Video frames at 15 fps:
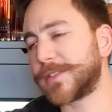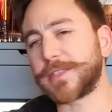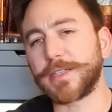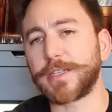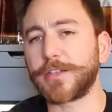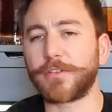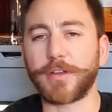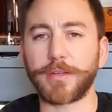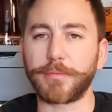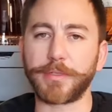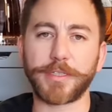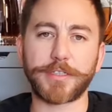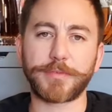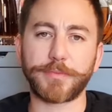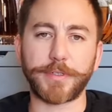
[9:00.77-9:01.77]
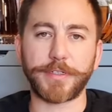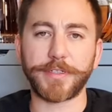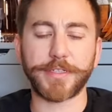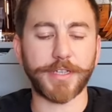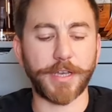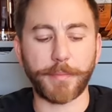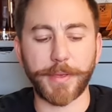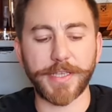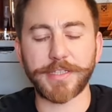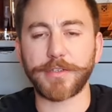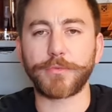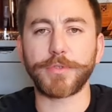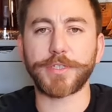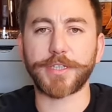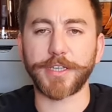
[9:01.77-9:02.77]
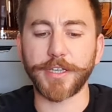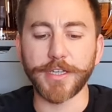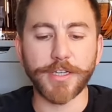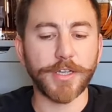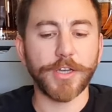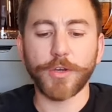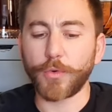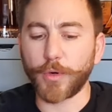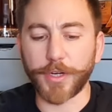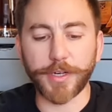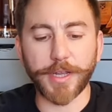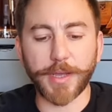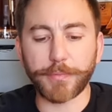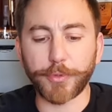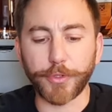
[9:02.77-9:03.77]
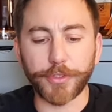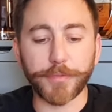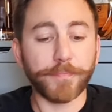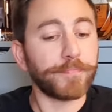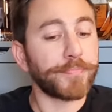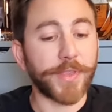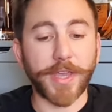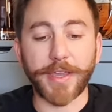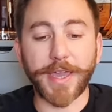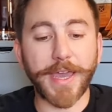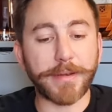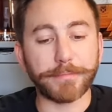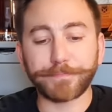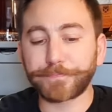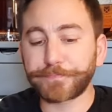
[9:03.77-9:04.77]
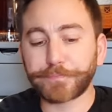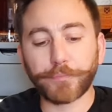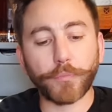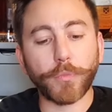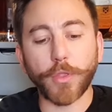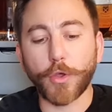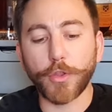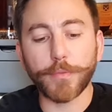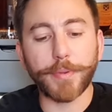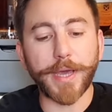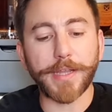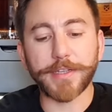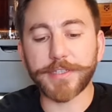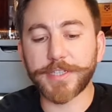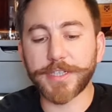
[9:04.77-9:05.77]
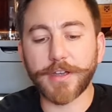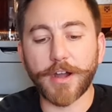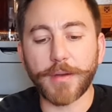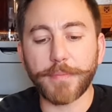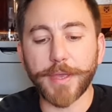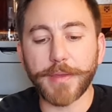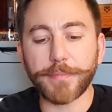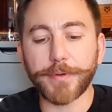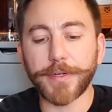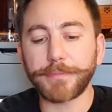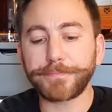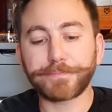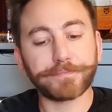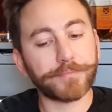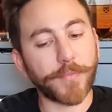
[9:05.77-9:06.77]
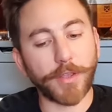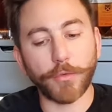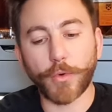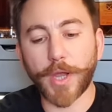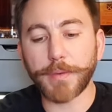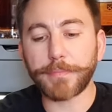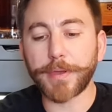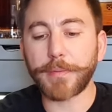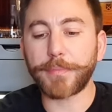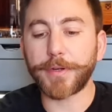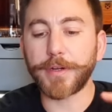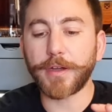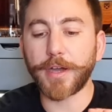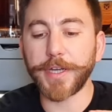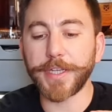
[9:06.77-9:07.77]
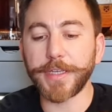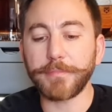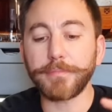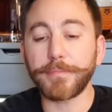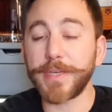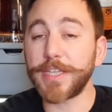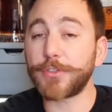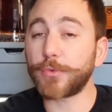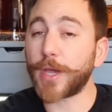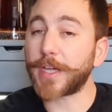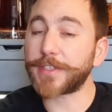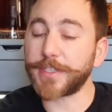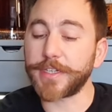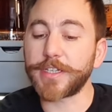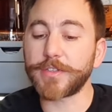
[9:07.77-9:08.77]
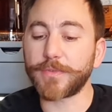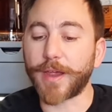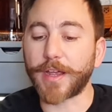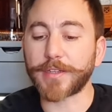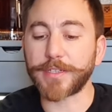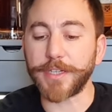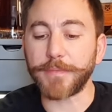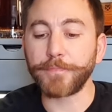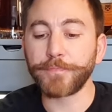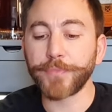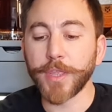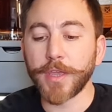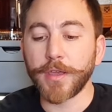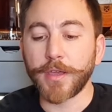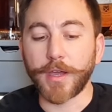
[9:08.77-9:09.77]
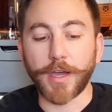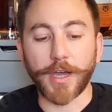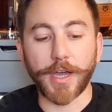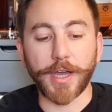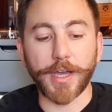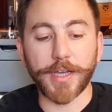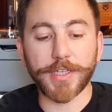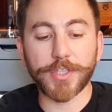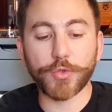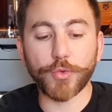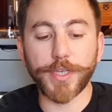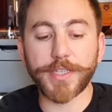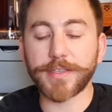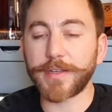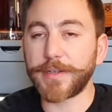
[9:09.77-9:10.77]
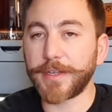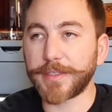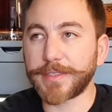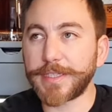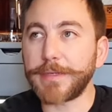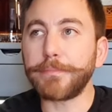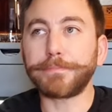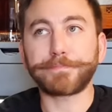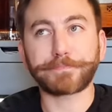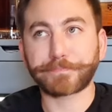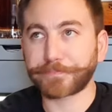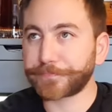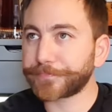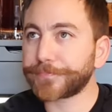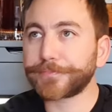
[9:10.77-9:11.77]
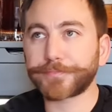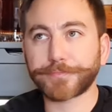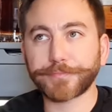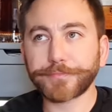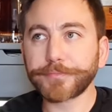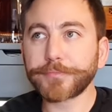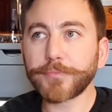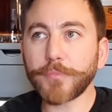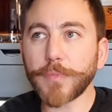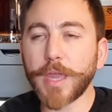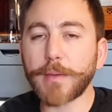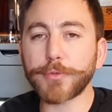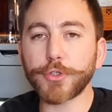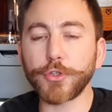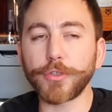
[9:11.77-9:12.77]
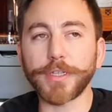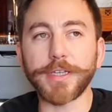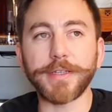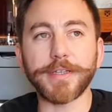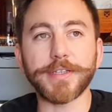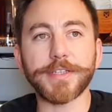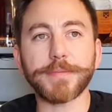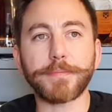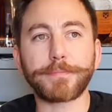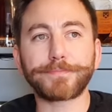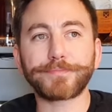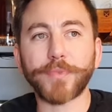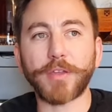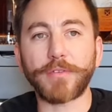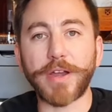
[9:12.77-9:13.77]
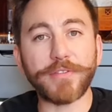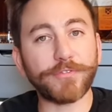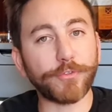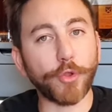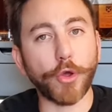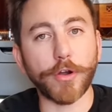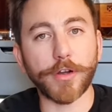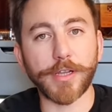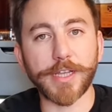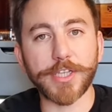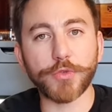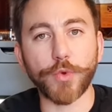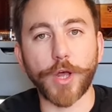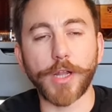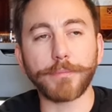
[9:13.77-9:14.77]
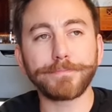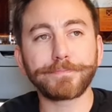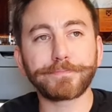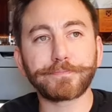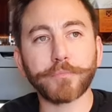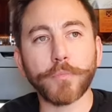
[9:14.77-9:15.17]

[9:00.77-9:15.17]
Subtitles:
It's an incredible experience. Amazing whiskey. What did I put? Again, on the palate, cigar paper, white pepper, honey, beeswax. It is waxy. Sweet, nutty. Absolutely it is. Very floral as well.